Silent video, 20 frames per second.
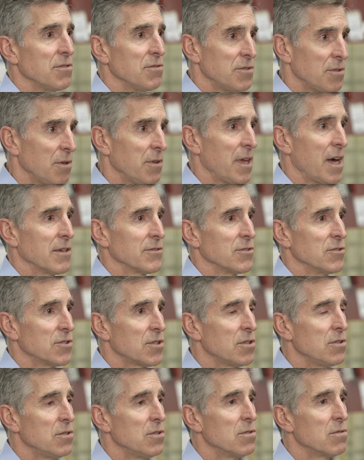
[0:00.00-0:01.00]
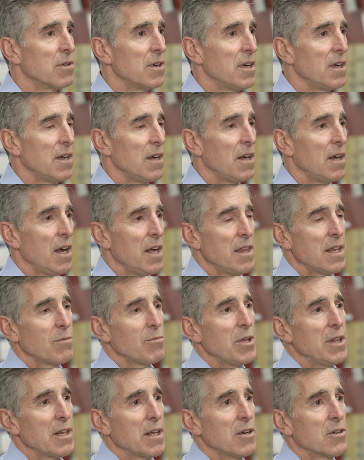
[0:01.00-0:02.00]
in 2002, and then
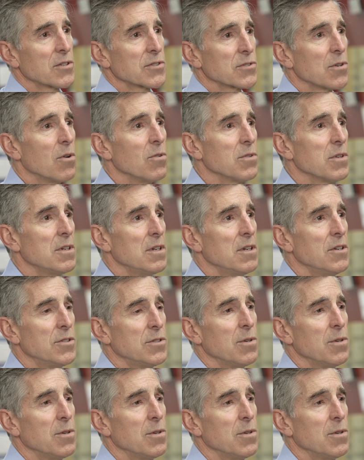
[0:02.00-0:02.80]
we later sold it in